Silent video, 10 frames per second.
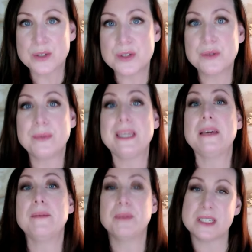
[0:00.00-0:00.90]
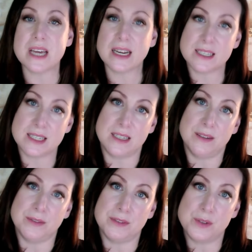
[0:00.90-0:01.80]
to be
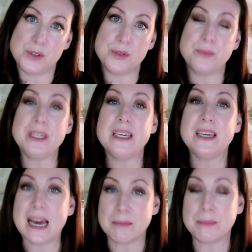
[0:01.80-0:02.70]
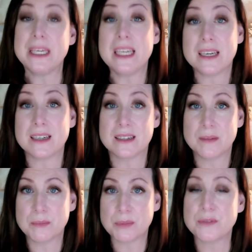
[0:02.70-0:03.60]
productive, to be at peak
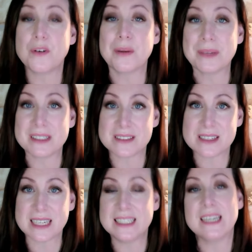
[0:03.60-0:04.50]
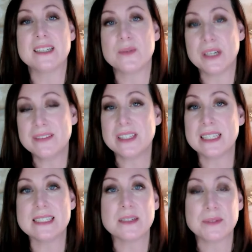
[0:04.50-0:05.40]
performance. And yet it's one of the
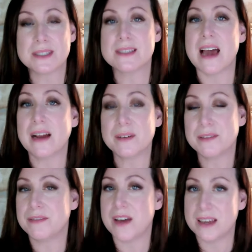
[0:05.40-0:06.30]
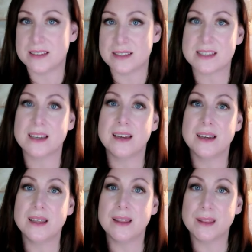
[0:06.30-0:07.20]
things that we sacrifice
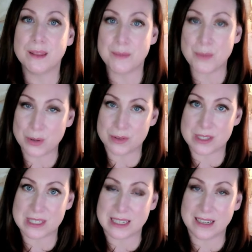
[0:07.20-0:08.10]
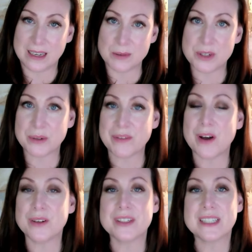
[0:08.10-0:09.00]
the most. I'm sure we've
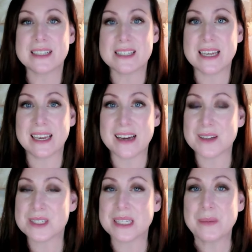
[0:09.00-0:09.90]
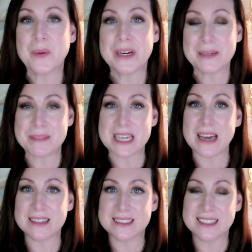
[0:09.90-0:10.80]
all heard that saying, I'll sleep when I'm
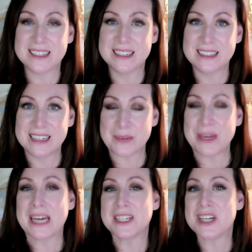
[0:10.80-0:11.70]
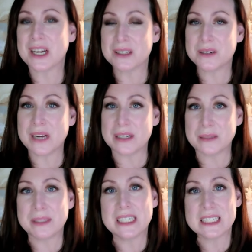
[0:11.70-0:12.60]
dead. And we had a chuckle around
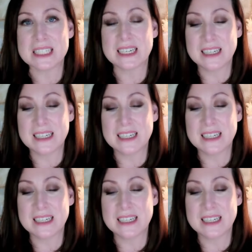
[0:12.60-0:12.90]
it because